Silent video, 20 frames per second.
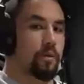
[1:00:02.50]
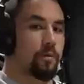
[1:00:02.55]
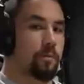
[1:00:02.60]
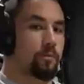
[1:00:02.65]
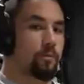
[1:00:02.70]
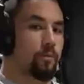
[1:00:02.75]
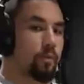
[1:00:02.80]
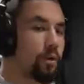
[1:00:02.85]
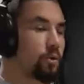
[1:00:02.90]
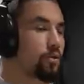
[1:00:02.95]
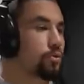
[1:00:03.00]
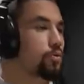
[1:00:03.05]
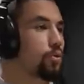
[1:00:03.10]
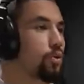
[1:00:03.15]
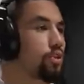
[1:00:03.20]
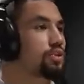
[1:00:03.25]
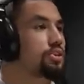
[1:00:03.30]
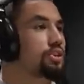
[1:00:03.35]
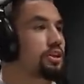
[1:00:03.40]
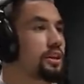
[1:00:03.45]
When I was
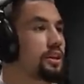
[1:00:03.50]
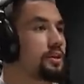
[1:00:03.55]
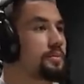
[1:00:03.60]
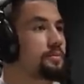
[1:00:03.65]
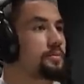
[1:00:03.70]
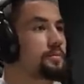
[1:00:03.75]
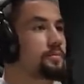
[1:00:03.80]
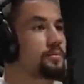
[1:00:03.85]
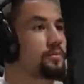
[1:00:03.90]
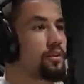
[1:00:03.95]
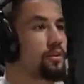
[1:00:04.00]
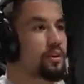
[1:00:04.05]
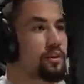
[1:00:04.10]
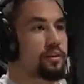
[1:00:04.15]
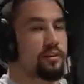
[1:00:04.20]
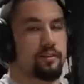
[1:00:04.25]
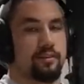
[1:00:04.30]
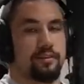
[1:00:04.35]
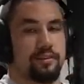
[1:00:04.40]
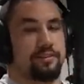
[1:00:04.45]
watching him, uh -huh. like,
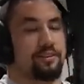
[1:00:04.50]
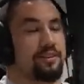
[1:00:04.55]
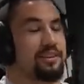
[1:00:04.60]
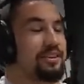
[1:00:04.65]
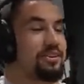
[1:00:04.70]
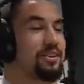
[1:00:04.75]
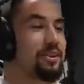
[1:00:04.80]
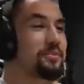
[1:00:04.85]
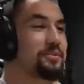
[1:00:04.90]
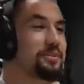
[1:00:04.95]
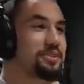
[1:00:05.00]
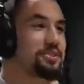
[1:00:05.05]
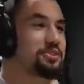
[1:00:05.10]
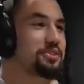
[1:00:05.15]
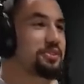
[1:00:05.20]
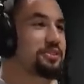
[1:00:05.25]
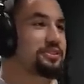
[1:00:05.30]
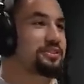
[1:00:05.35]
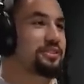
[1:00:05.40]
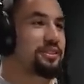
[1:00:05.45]
copping
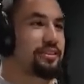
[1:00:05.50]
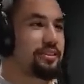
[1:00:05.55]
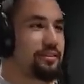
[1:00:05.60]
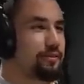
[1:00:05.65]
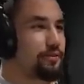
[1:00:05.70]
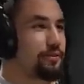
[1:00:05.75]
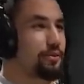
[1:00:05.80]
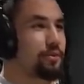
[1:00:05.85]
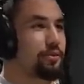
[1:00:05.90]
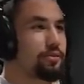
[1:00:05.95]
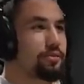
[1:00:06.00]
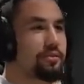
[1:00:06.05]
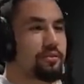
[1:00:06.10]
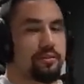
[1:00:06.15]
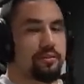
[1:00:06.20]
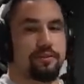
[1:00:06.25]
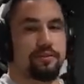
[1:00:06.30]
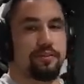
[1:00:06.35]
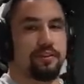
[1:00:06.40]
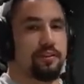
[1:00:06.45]
shots in like the fourth and the
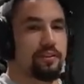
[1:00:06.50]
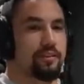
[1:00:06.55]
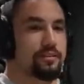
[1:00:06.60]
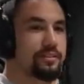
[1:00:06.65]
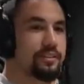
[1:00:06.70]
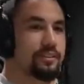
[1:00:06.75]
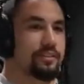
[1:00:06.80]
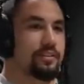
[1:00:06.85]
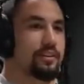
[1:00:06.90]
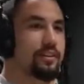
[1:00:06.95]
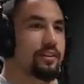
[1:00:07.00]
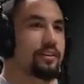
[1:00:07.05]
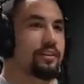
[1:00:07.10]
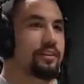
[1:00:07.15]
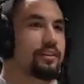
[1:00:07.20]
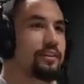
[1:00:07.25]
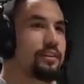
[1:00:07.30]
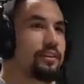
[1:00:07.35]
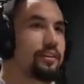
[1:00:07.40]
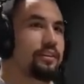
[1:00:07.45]
fifth, I was thinking like,
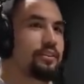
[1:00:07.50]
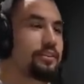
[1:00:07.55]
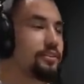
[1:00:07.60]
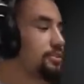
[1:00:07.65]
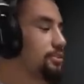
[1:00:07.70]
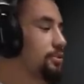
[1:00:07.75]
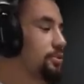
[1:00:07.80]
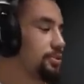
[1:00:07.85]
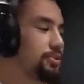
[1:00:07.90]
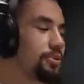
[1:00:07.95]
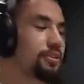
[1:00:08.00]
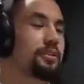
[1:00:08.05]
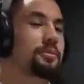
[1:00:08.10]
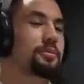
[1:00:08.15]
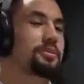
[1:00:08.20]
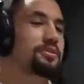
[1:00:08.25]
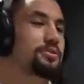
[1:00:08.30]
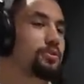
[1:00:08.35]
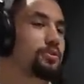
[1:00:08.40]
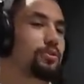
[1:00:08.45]
dude, you're gonna be
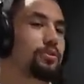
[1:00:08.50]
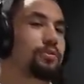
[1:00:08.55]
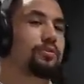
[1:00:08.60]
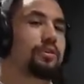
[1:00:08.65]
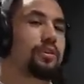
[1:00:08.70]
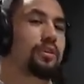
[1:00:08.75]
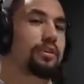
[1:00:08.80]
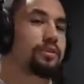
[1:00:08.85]
sore for like